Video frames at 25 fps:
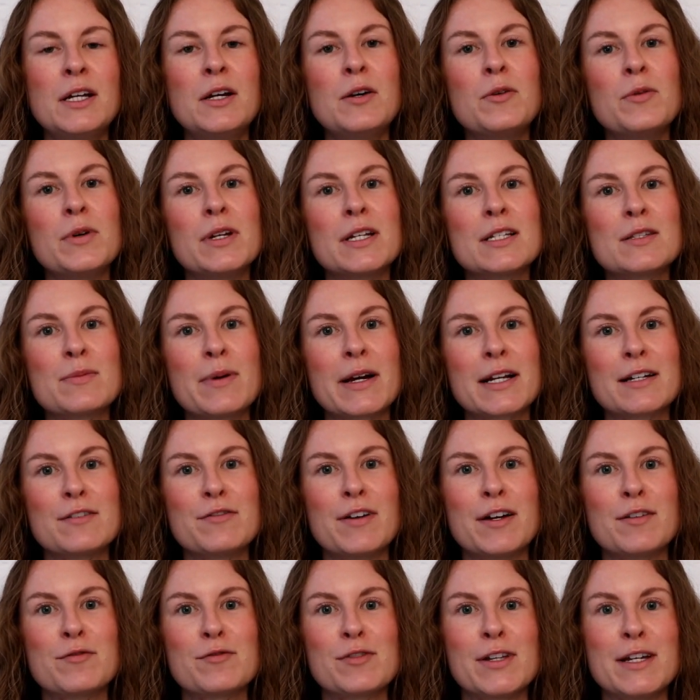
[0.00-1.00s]
we'd expect to
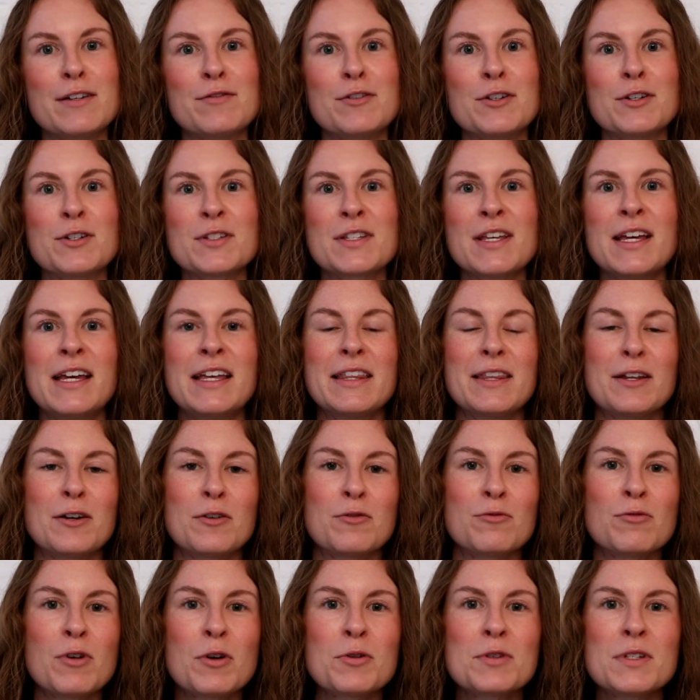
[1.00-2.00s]
find flavors that are
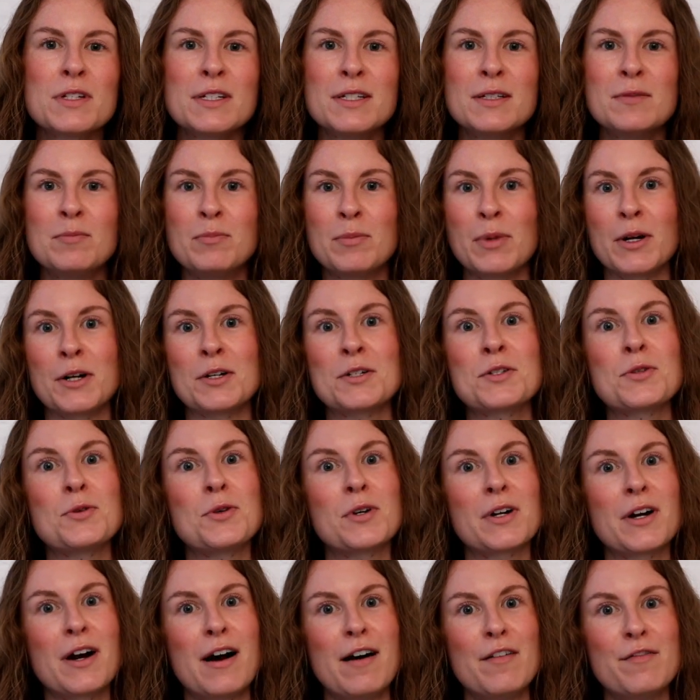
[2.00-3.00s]
roasted, burnt, or
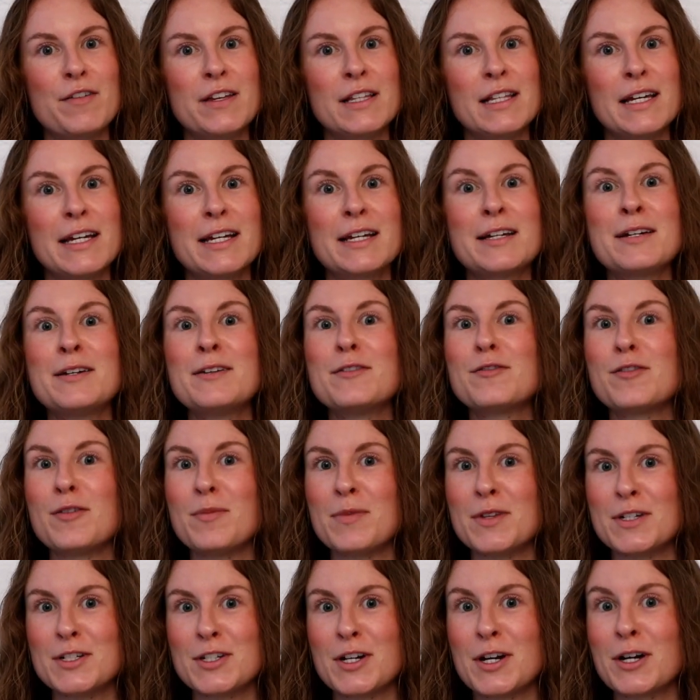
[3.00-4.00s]
coffee-like from
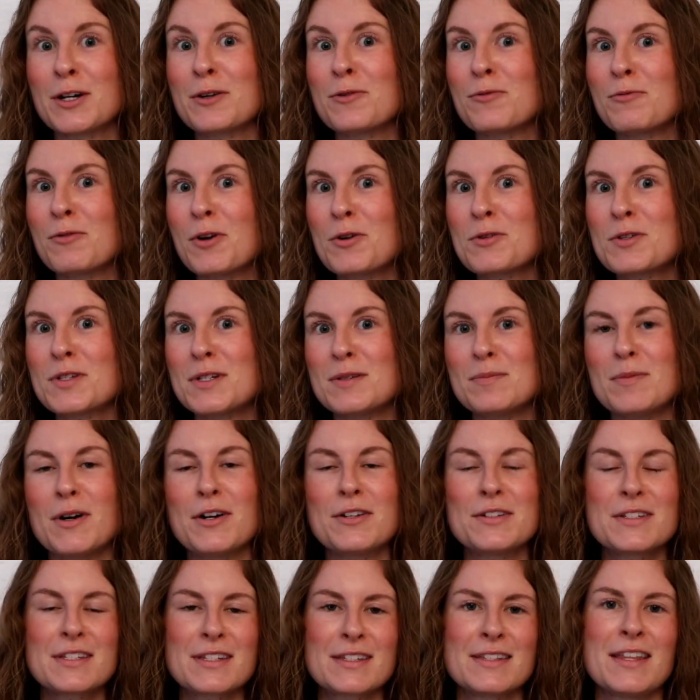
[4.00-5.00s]
the dark roasted
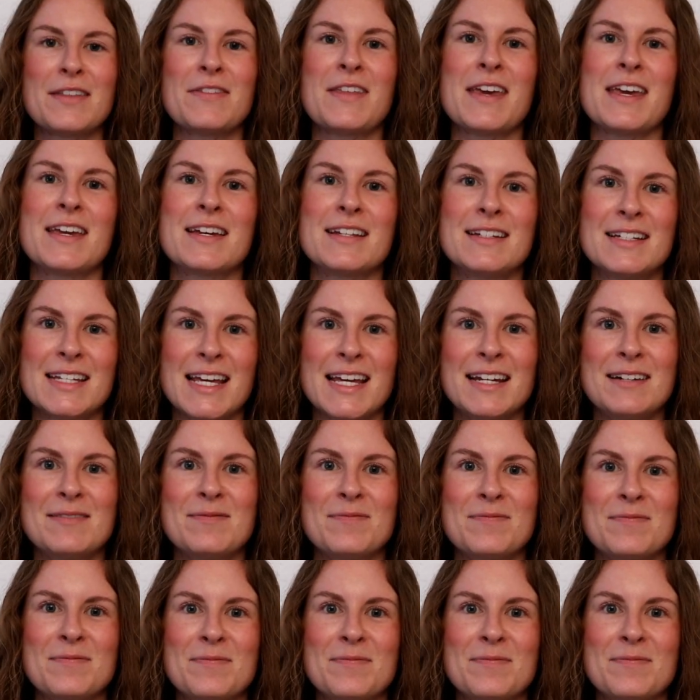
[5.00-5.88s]
malts that they contain.